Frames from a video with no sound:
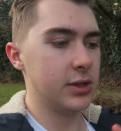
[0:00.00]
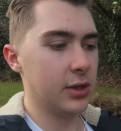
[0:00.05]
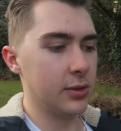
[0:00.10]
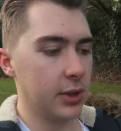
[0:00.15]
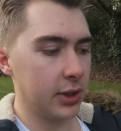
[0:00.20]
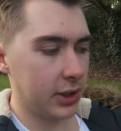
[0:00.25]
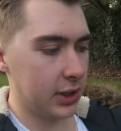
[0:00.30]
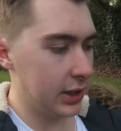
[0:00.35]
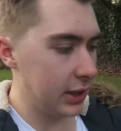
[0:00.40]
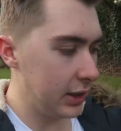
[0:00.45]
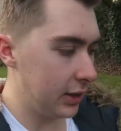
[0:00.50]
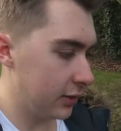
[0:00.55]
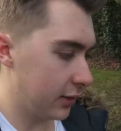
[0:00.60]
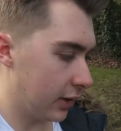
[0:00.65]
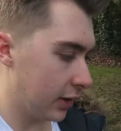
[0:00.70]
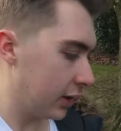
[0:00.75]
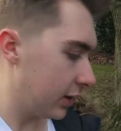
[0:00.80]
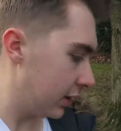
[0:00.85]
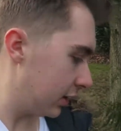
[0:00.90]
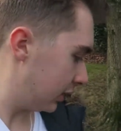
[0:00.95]
So I can
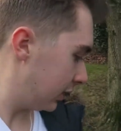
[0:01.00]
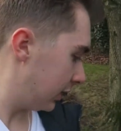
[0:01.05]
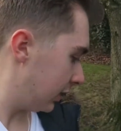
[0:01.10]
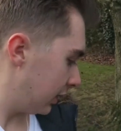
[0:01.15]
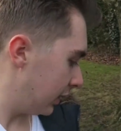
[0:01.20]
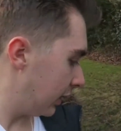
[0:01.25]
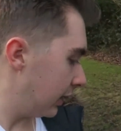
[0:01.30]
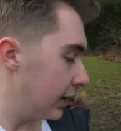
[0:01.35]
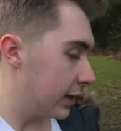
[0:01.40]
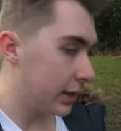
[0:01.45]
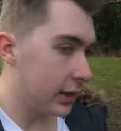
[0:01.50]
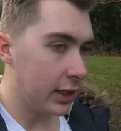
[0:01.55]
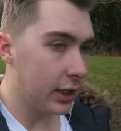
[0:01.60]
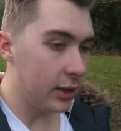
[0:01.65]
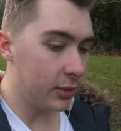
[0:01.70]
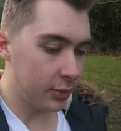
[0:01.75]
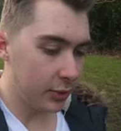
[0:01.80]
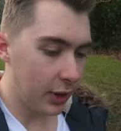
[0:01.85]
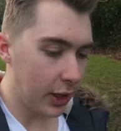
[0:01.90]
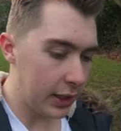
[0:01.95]
either
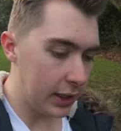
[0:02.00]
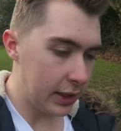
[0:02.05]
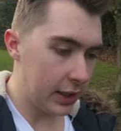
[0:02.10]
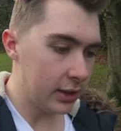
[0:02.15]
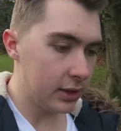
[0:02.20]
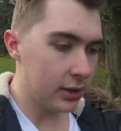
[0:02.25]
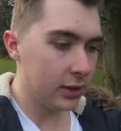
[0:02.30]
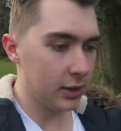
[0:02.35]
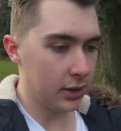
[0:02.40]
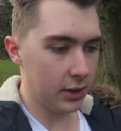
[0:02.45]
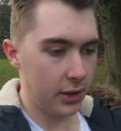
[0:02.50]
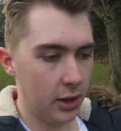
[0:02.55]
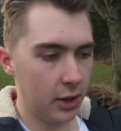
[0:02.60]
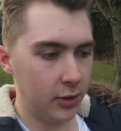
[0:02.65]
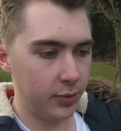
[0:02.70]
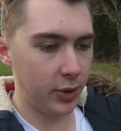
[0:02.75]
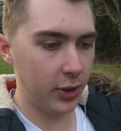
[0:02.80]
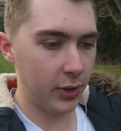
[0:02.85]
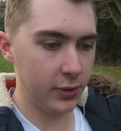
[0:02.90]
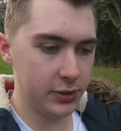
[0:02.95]
keep that in and not
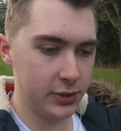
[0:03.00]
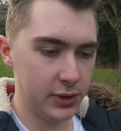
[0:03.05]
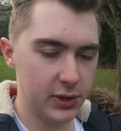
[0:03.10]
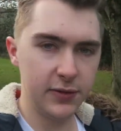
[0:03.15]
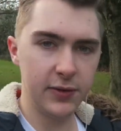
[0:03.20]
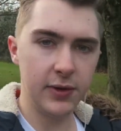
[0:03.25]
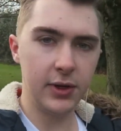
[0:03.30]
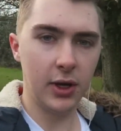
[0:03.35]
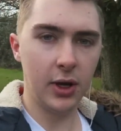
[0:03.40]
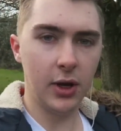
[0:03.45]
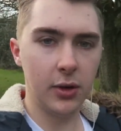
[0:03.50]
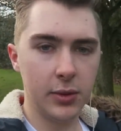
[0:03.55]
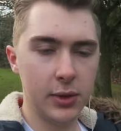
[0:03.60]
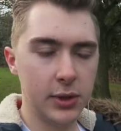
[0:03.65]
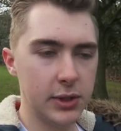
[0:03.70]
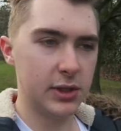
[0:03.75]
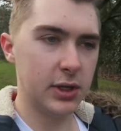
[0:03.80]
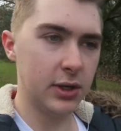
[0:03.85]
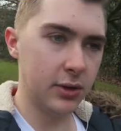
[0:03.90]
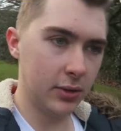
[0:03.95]
post this video
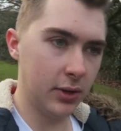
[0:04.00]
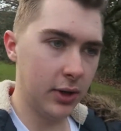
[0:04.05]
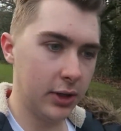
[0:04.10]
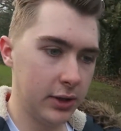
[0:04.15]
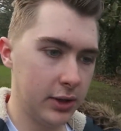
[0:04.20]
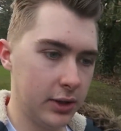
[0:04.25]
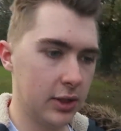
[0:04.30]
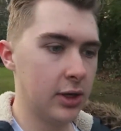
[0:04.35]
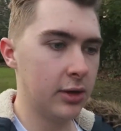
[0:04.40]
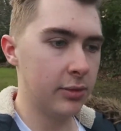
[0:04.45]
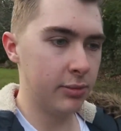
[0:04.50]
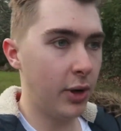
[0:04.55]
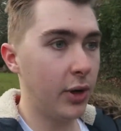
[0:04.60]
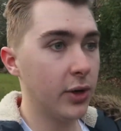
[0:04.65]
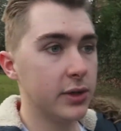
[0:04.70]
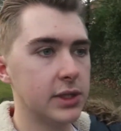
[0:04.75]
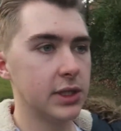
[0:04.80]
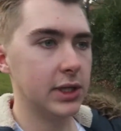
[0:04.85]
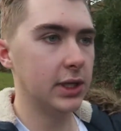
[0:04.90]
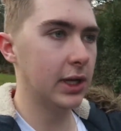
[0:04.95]
until
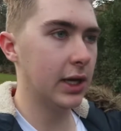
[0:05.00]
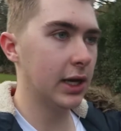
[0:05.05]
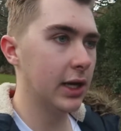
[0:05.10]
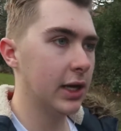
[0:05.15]
Boxing